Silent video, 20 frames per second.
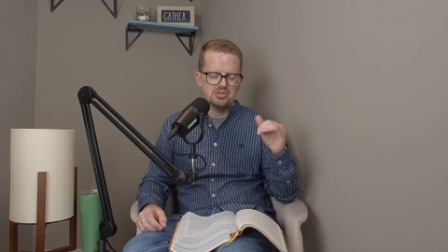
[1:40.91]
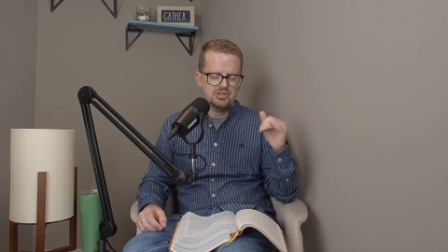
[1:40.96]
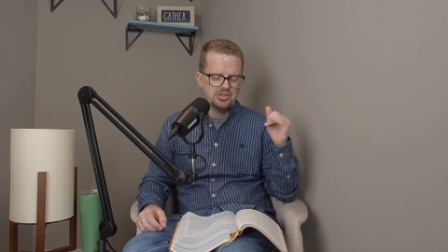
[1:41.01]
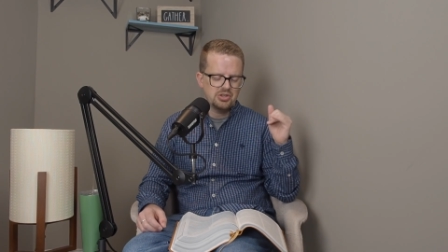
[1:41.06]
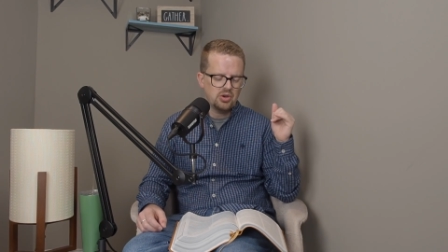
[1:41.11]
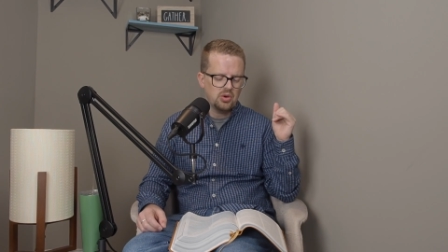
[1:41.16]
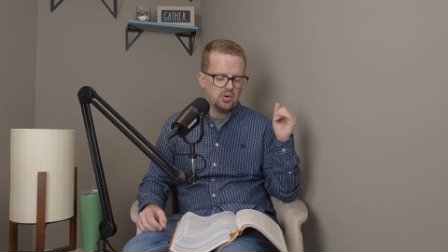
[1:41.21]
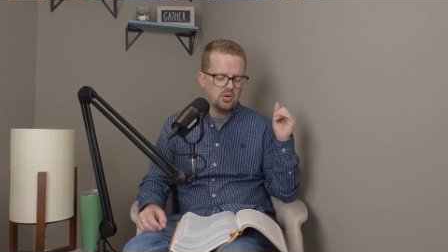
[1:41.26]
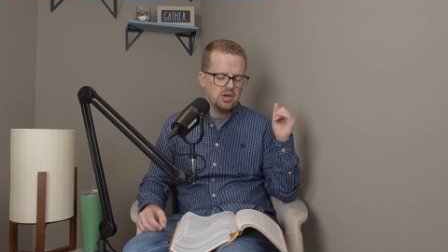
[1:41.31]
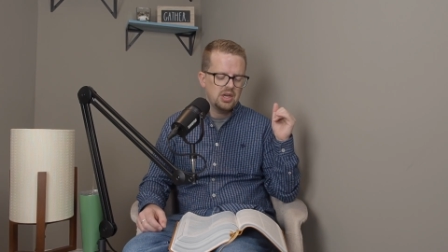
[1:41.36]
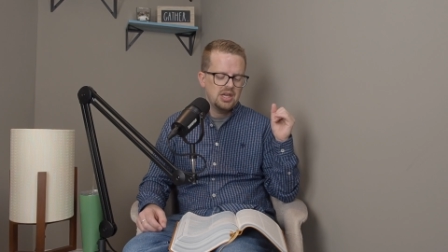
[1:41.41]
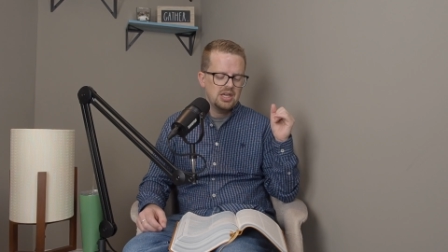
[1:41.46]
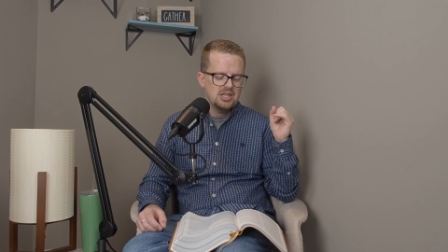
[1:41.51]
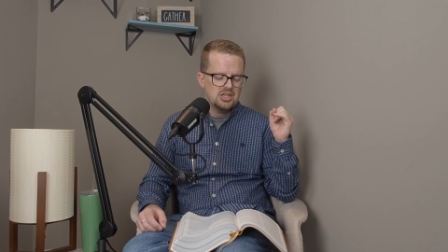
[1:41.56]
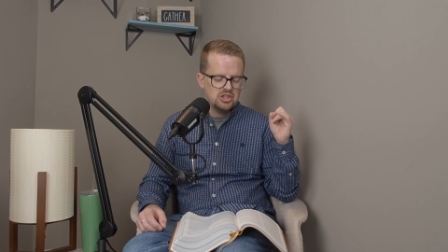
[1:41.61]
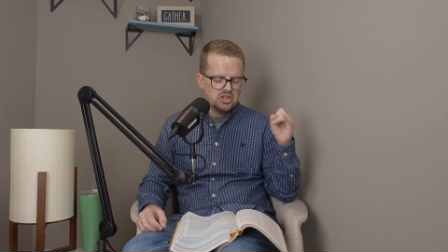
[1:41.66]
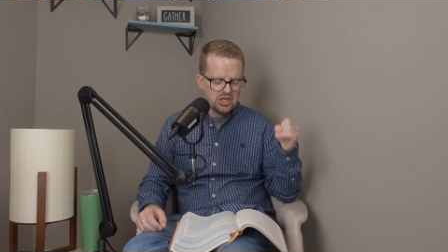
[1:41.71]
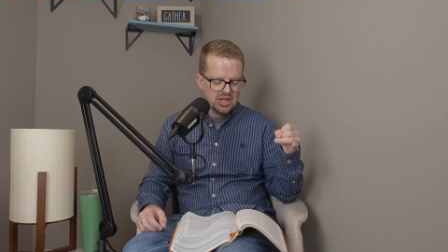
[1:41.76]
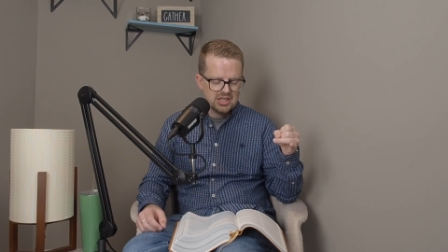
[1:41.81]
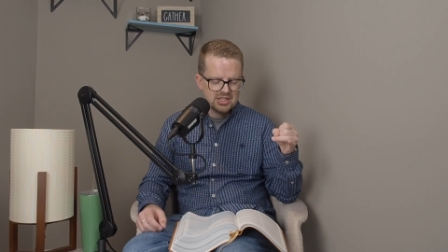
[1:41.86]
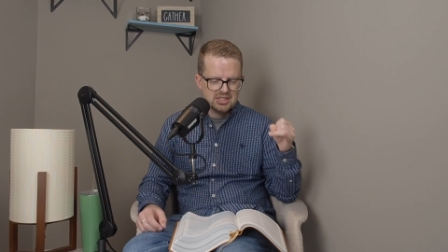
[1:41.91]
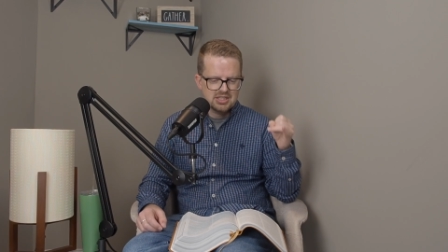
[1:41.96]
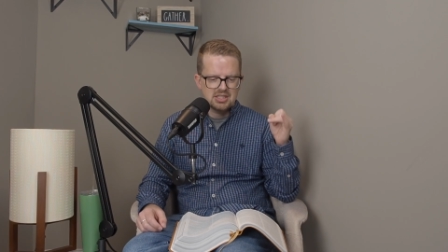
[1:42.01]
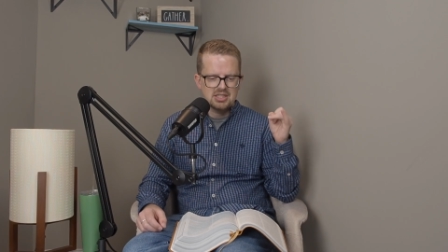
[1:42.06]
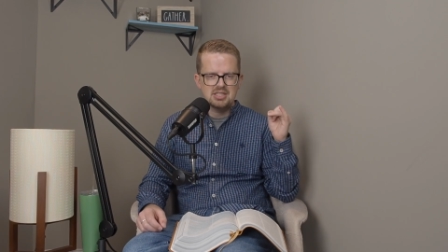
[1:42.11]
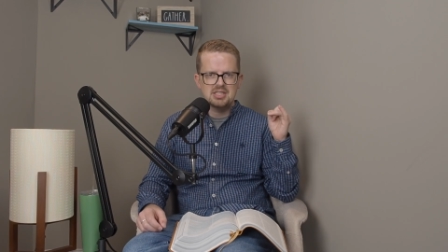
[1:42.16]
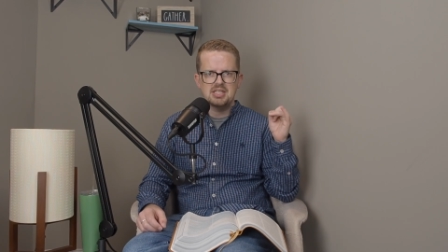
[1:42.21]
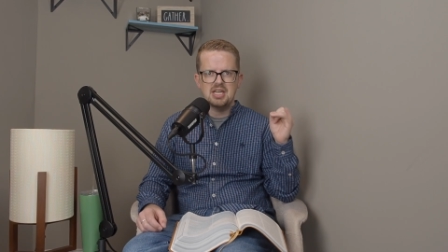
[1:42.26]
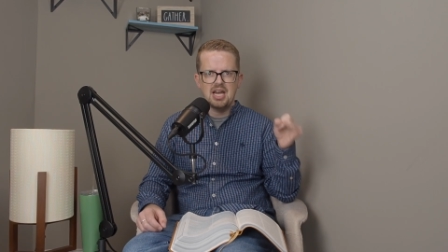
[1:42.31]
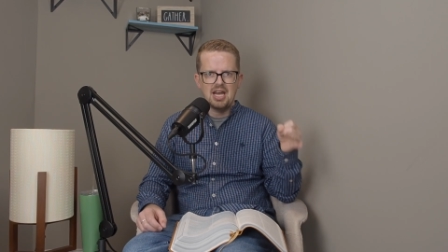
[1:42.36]
So
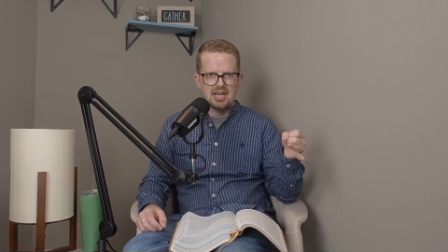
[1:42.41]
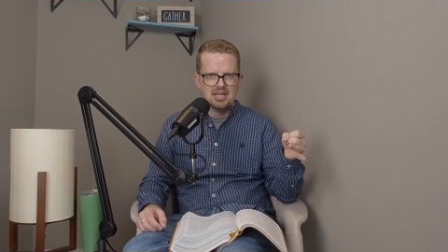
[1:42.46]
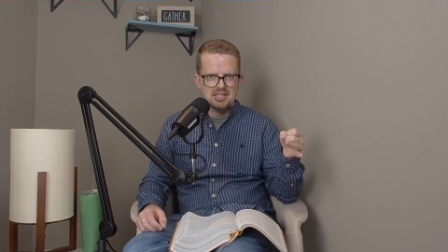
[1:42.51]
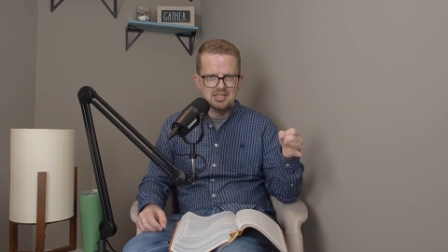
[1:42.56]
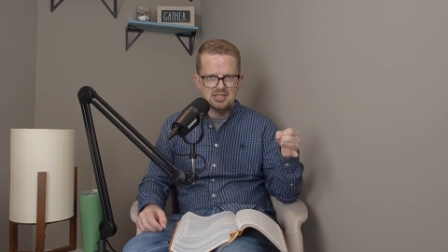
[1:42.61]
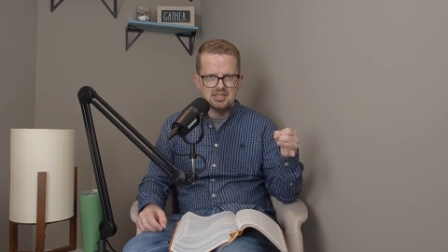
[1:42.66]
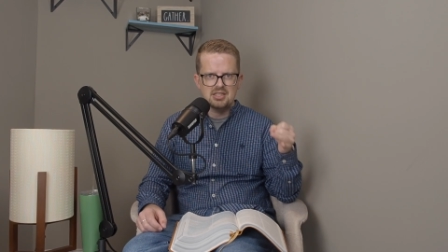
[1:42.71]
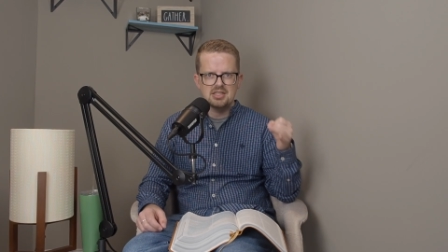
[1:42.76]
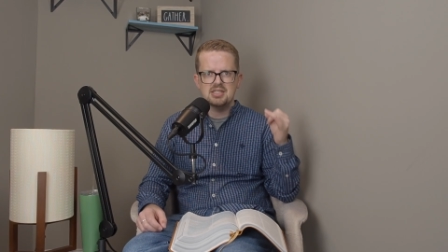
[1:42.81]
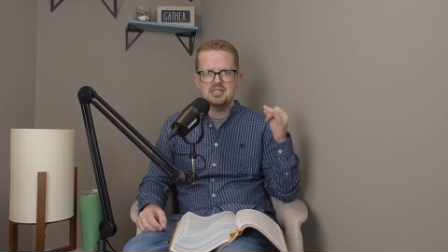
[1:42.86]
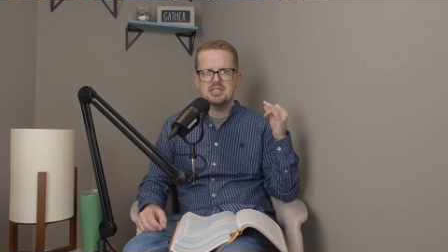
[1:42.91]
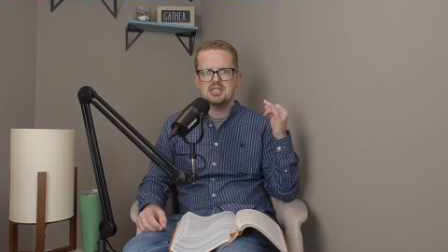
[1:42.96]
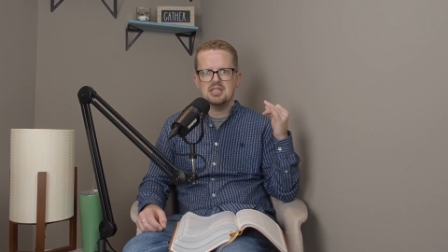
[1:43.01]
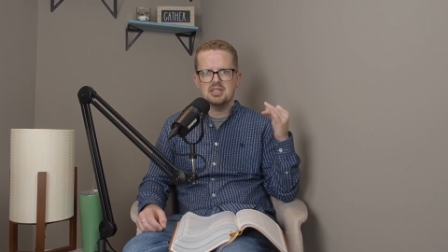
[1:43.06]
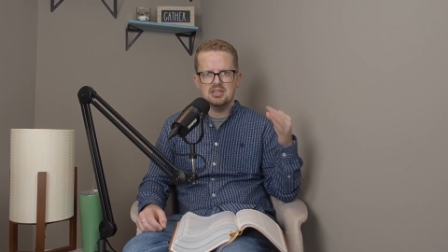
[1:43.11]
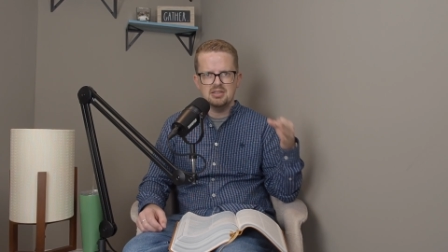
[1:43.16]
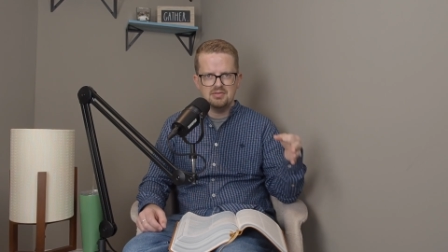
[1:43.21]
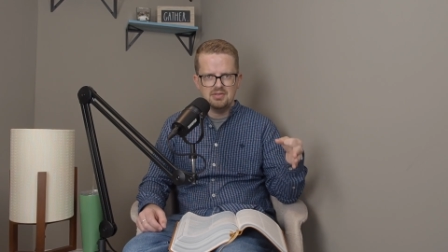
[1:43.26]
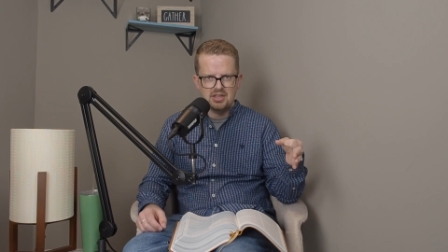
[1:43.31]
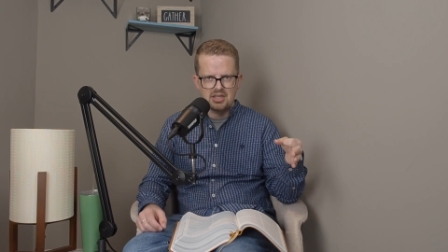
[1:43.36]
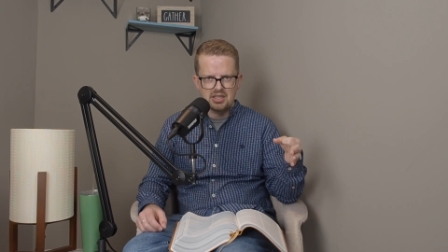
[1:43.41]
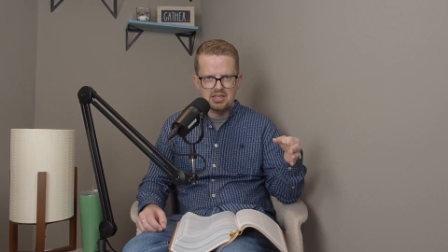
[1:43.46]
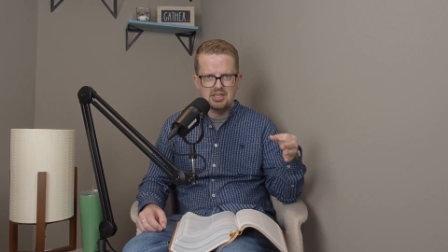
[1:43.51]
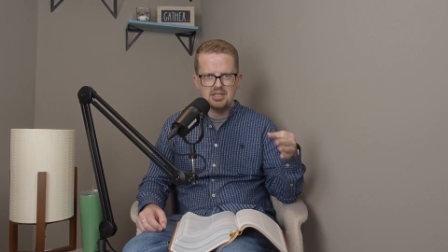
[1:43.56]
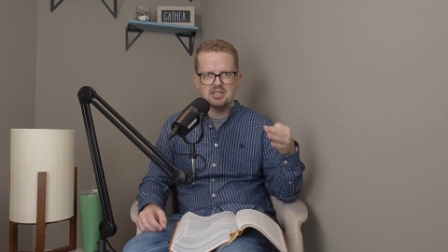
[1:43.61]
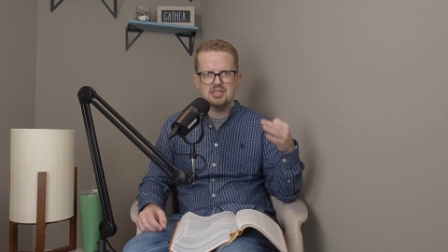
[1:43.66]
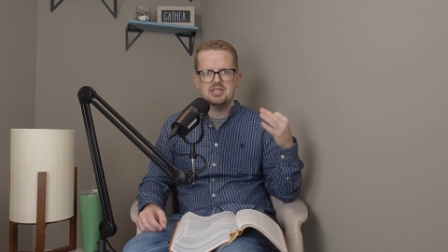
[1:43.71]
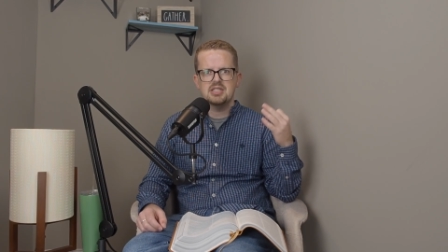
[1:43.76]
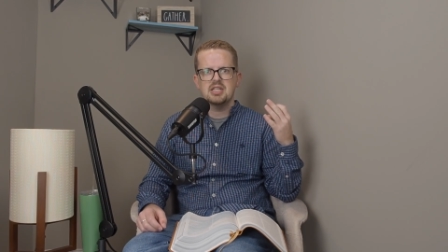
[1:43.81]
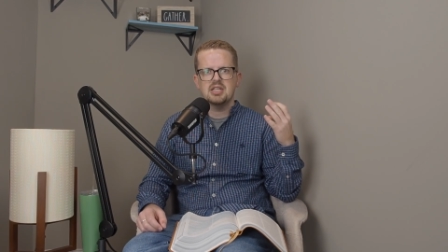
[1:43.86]
Genesis, Exodus,
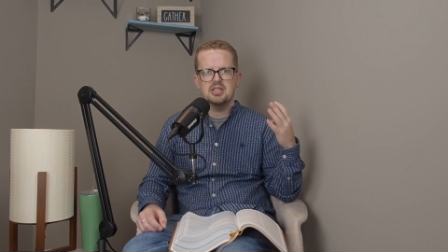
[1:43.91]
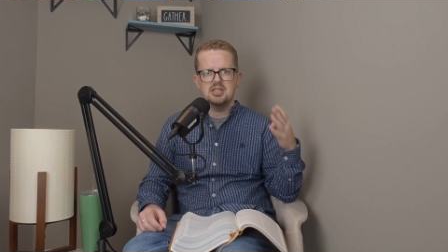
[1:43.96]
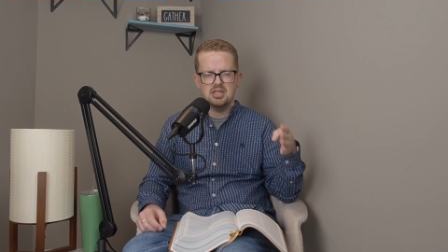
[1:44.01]
Leviticus,